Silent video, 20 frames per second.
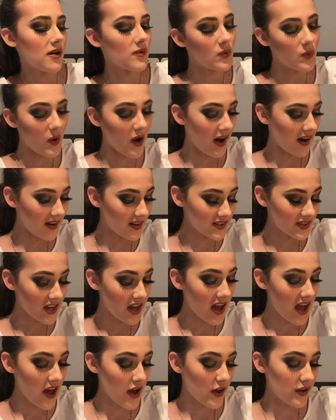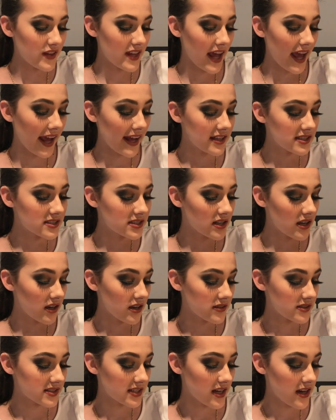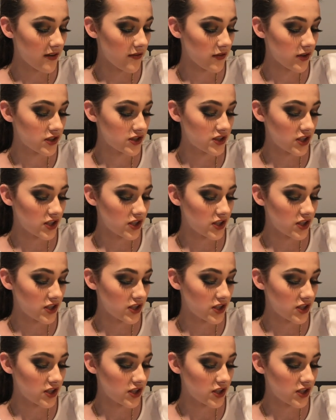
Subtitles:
one, an exclusive